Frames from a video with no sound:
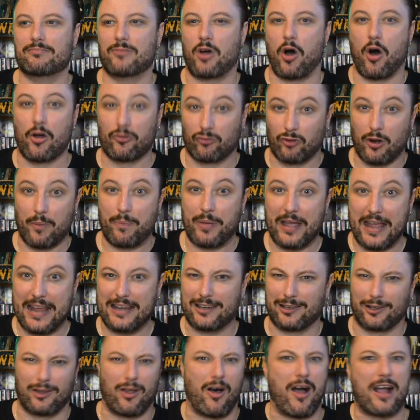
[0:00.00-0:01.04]
on repeat
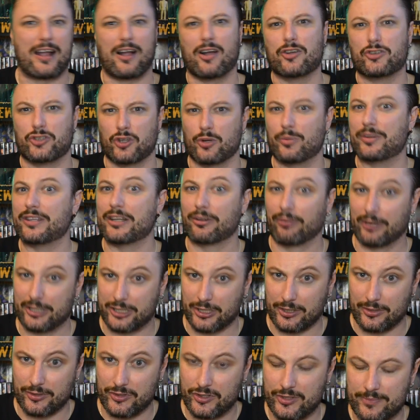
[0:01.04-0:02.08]
like I do with the
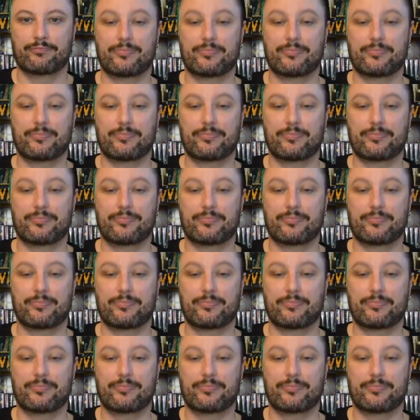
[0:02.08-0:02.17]
originals.